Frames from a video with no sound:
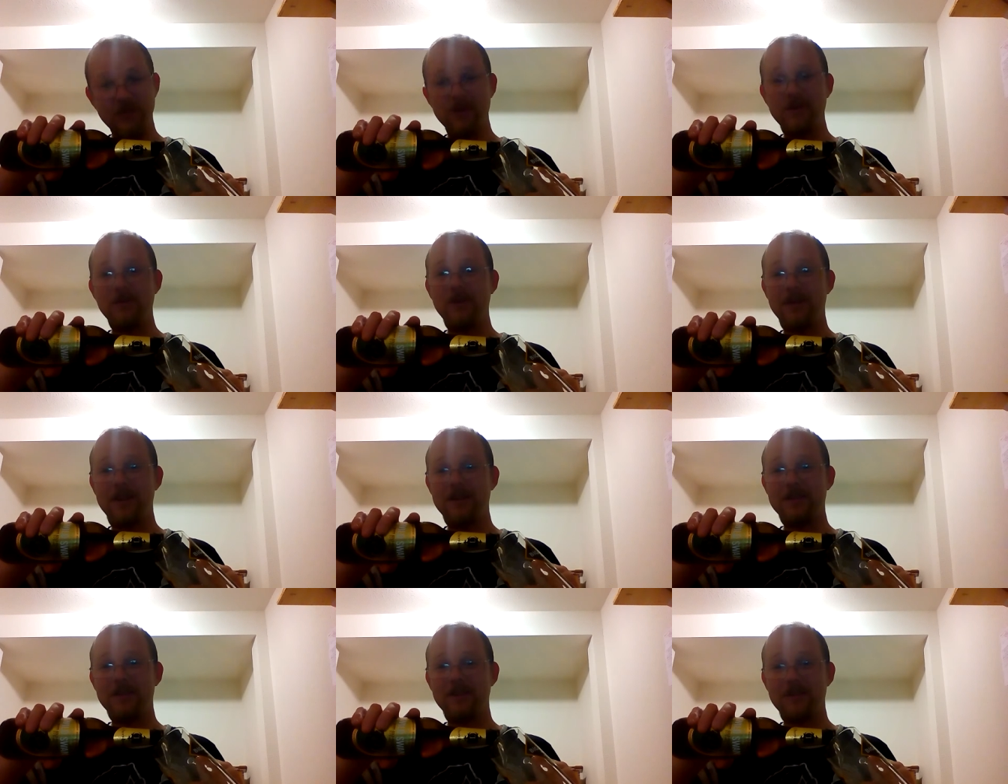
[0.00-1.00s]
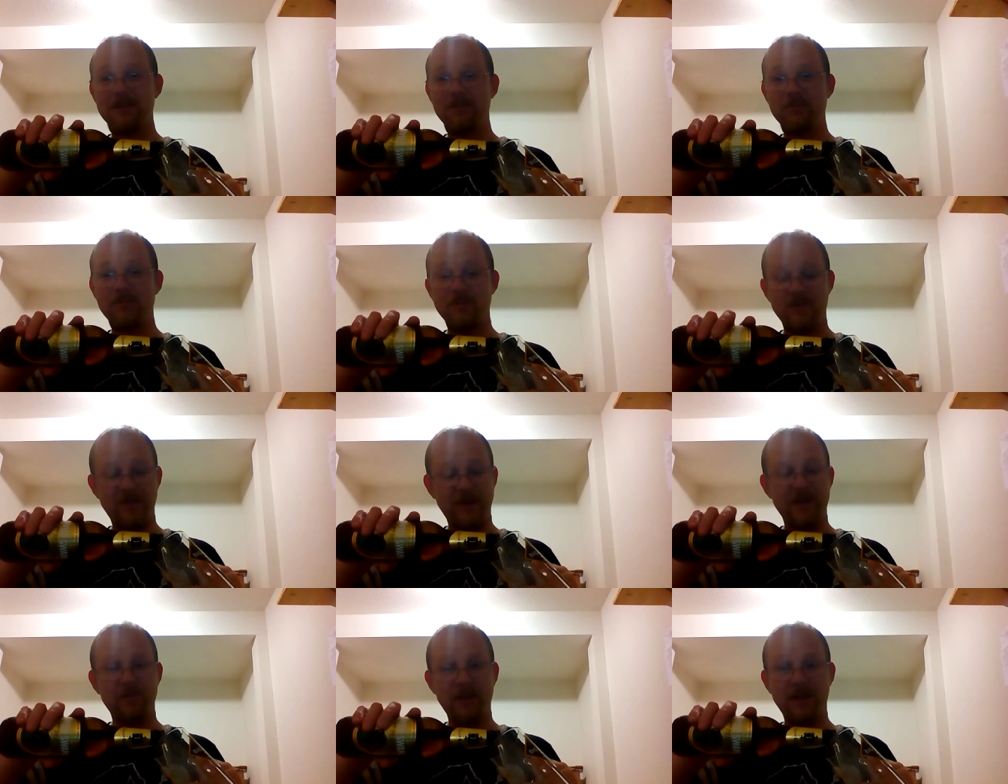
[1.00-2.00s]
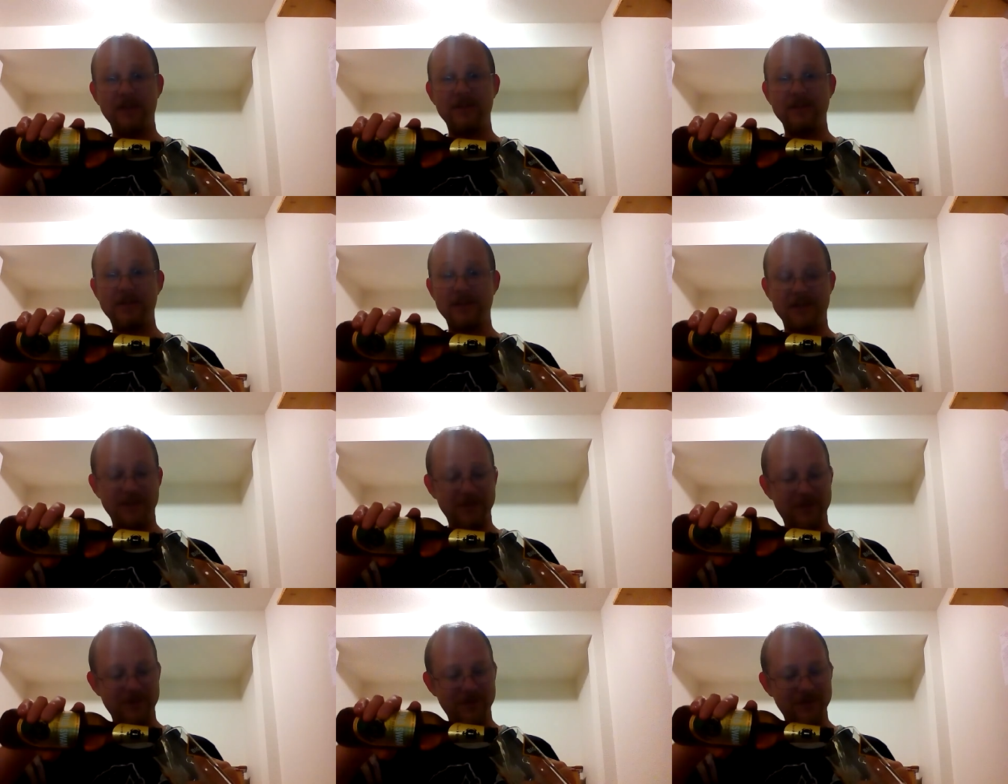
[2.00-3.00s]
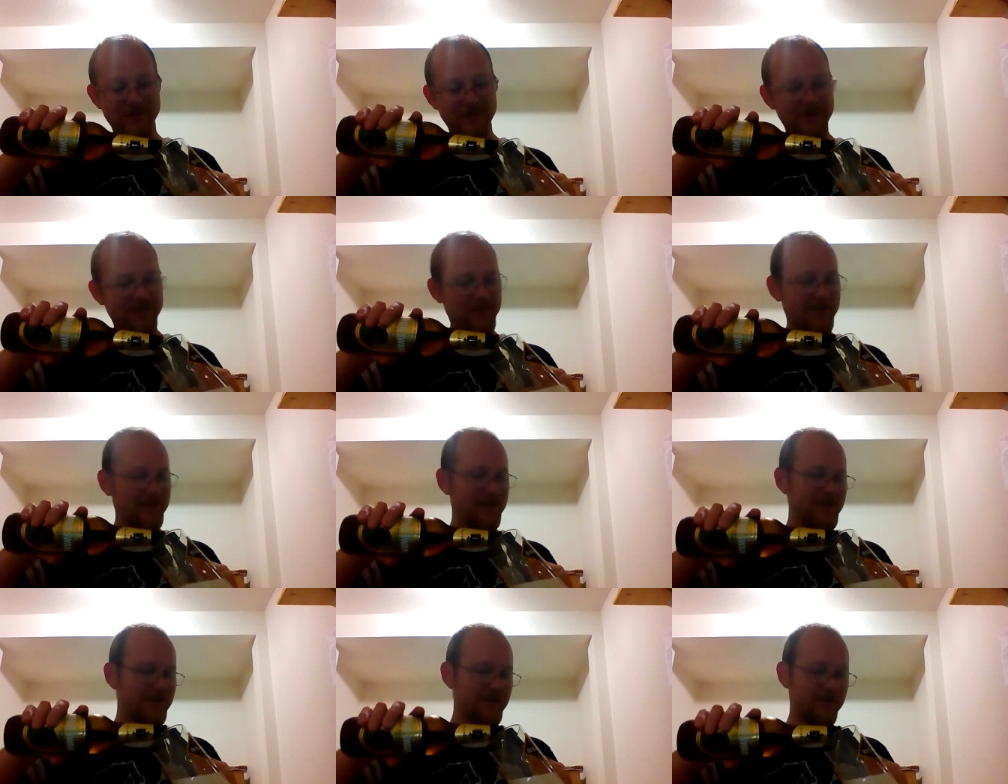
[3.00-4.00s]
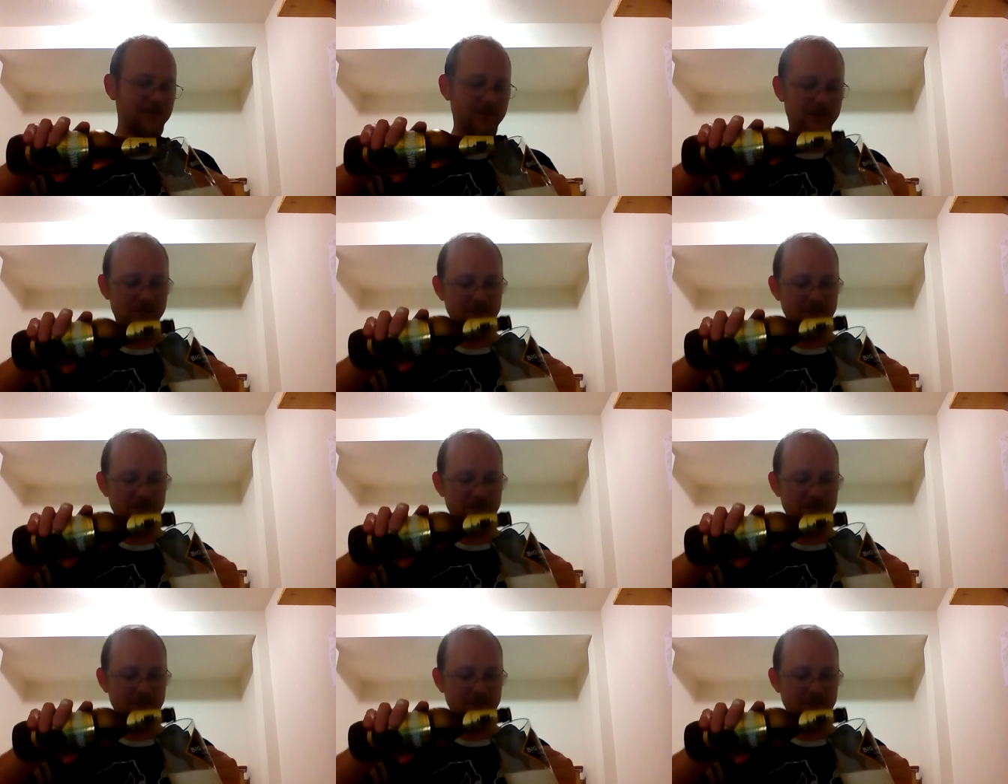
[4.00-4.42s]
really white and fucking pale here. So, holy